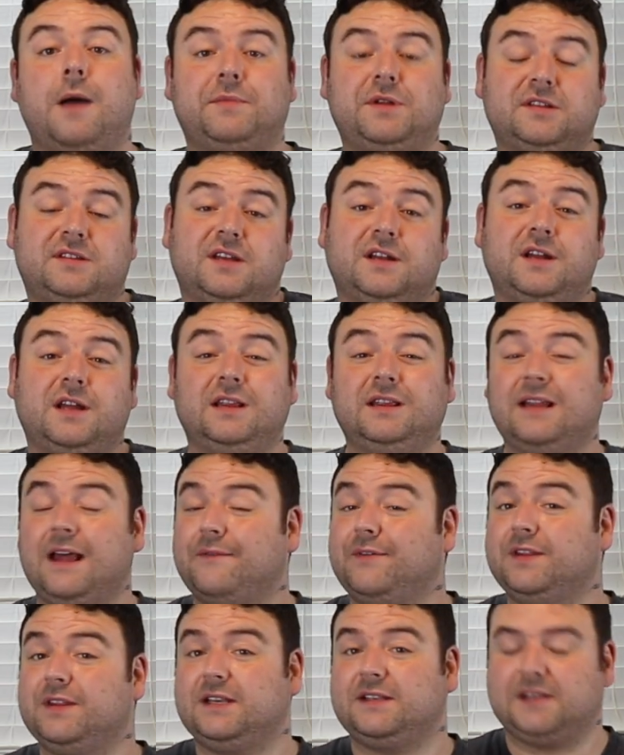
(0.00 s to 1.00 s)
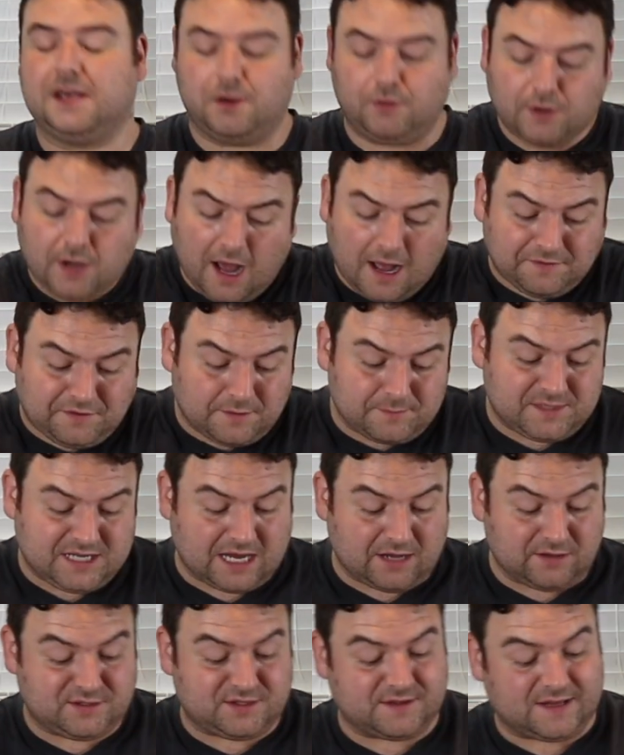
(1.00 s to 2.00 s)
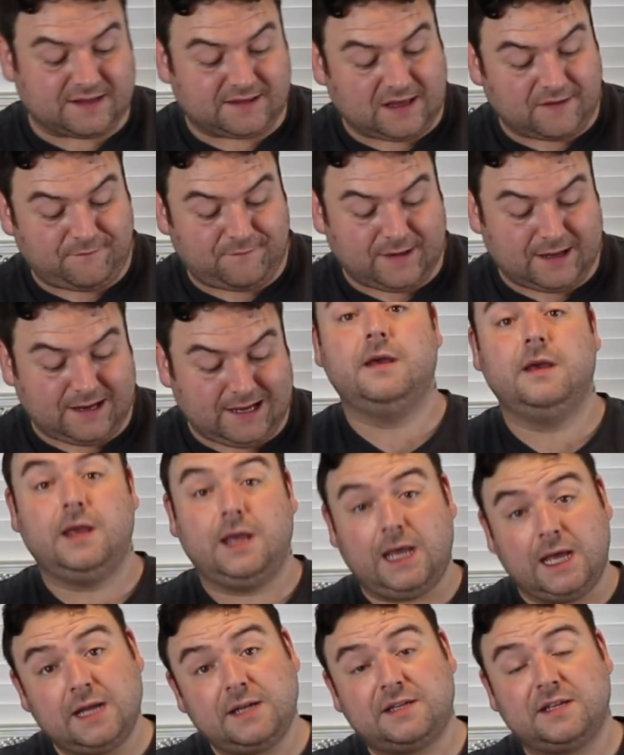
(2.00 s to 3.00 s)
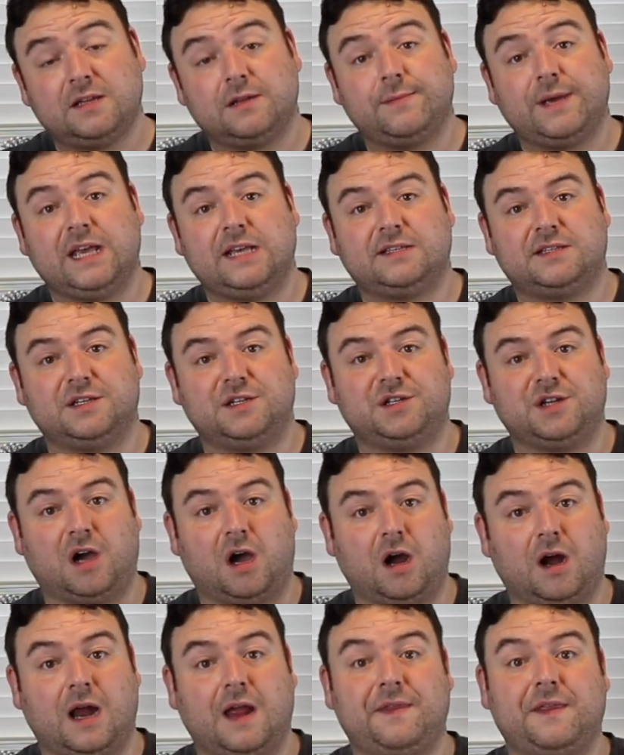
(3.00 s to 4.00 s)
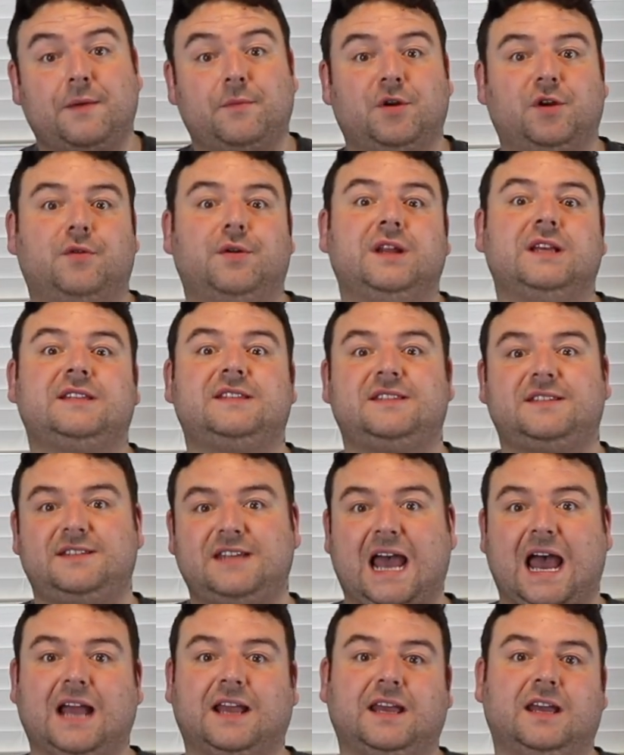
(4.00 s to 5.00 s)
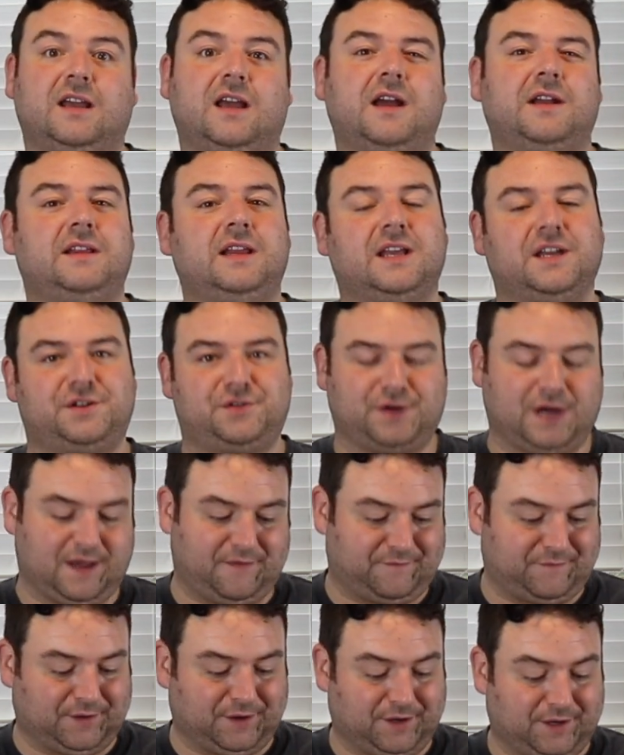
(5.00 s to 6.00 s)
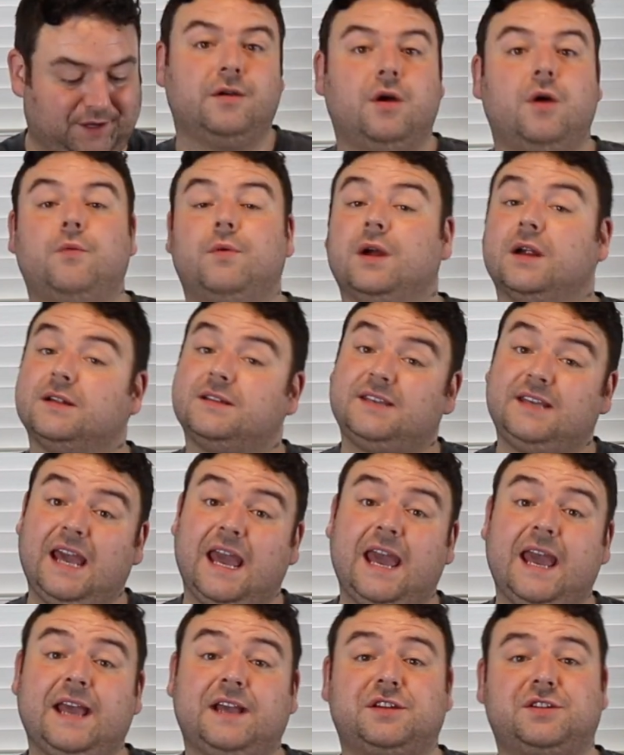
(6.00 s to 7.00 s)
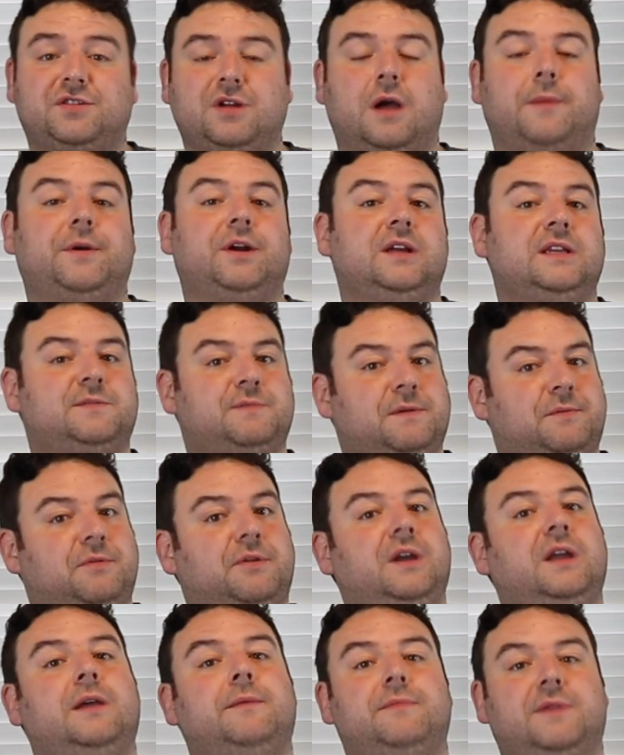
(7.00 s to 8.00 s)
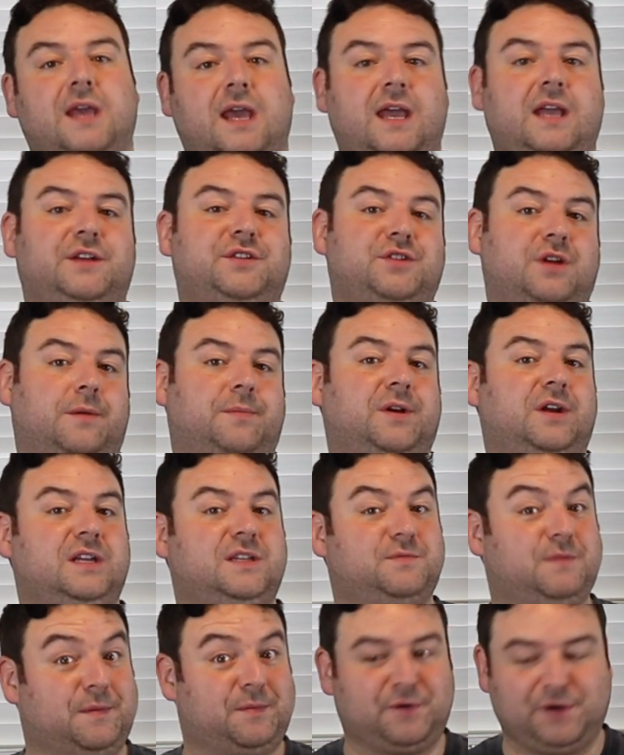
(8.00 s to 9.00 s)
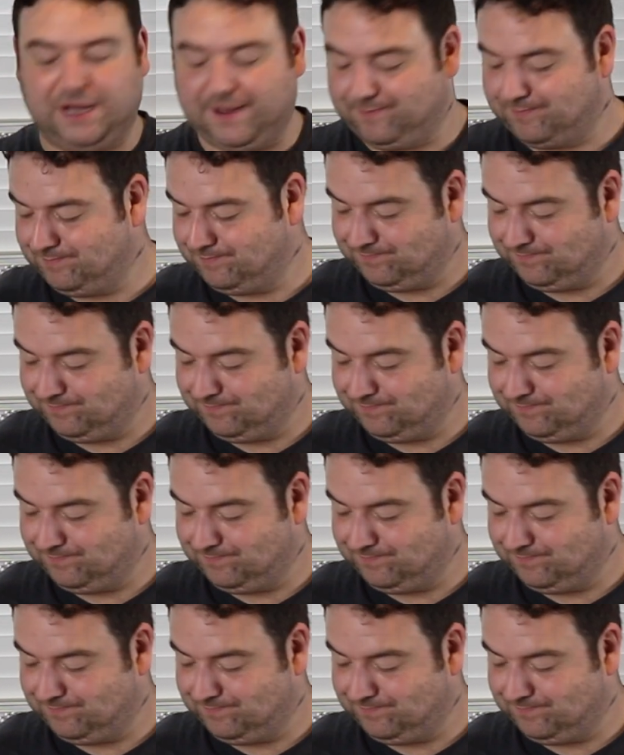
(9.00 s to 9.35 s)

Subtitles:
just gonna level these out, cut them down so that they fit into the mason jar, and then we're going to stack it kind of like a trifle where it's cake, strawberries, whipped cream, cake, strawberries, whipped cream.